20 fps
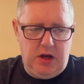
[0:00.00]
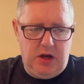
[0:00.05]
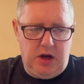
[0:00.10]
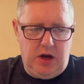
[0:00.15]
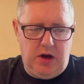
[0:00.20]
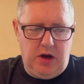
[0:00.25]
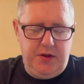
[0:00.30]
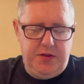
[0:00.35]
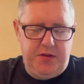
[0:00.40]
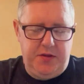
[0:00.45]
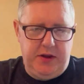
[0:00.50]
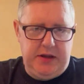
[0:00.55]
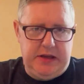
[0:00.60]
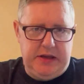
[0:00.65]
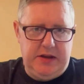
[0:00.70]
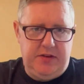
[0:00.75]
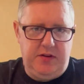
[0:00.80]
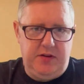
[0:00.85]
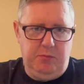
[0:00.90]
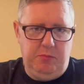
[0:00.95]
I think
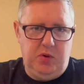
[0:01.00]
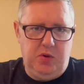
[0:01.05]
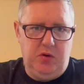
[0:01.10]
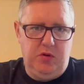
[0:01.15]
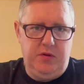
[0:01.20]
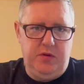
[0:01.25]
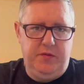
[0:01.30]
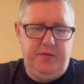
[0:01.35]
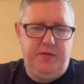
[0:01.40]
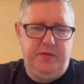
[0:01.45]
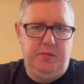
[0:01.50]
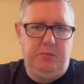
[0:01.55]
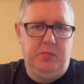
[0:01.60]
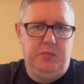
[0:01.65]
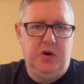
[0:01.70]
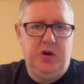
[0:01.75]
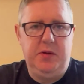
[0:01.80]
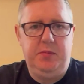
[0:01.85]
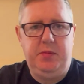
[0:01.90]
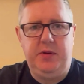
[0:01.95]
it's important for
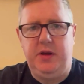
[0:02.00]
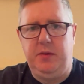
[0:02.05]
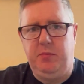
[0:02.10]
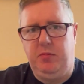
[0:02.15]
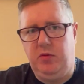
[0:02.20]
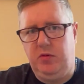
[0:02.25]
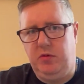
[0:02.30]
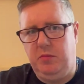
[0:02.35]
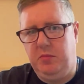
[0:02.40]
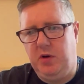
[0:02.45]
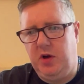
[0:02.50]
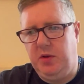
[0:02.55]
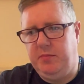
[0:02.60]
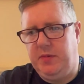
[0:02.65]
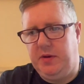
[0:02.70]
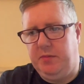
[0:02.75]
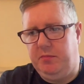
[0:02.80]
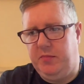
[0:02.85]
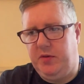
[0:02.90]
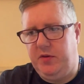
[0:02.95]
my people, my
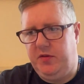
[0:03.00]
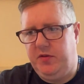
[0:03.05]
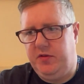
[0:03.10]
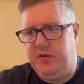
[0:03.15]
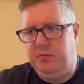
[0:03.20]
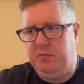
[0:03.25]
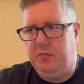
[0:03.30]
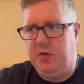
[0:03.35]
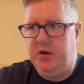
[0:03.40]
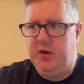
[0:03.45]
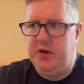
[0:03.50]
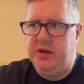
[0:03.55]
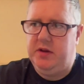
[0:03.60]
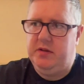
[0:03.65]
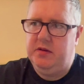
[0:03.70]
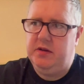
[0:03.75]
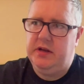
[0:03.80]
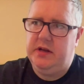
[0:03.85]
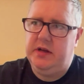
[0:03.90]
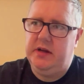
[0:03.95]
members and my
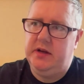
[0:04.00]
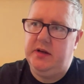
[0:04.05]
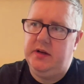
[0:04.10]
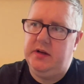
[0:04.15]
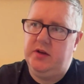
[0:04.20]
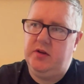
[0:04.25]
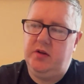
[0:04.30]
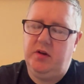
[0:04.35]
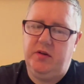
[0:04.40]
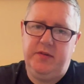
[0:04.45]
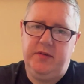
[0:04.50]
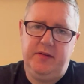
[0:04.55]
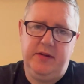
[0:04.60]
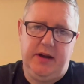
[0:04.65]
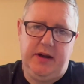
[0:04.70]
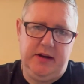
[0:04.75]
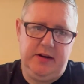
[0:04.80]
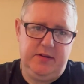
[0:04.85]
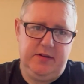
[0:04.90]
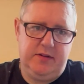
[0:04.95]

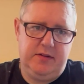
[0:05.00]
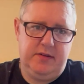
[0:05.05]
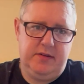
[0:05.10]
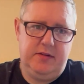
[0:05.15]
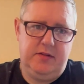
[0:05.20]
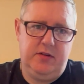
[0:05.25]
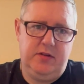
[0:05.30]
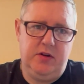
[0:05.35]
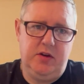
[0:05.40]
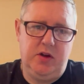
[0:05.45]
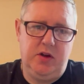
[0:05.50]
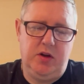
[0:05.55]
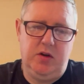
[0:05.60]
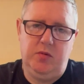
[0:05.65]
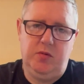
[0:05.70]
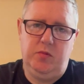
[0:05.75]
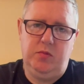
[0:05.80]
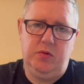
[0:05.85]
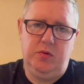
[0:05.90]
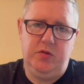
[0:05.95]
contacts to
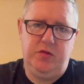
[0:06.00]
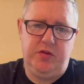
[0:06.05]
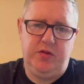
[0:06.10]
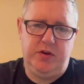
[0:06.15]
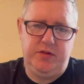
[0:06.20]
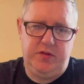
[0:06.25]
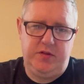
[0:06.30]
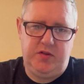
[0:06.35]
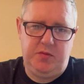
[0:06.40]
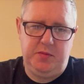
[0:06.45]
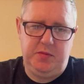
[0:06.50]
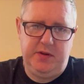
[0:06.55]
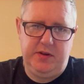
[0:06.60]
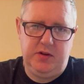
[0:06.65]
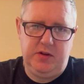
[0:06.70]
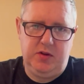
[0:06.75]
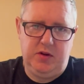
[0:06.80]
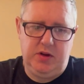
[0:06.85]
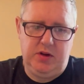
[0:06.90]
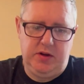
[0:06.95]
know what Joseph Smith
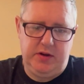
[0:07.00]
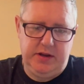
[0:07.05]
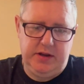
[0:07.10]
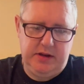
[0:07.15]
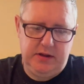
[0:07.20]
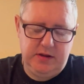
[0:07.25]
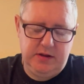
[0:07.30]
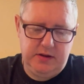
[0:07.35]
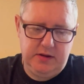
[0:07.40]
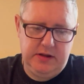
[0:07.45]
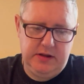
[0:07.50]
looked like.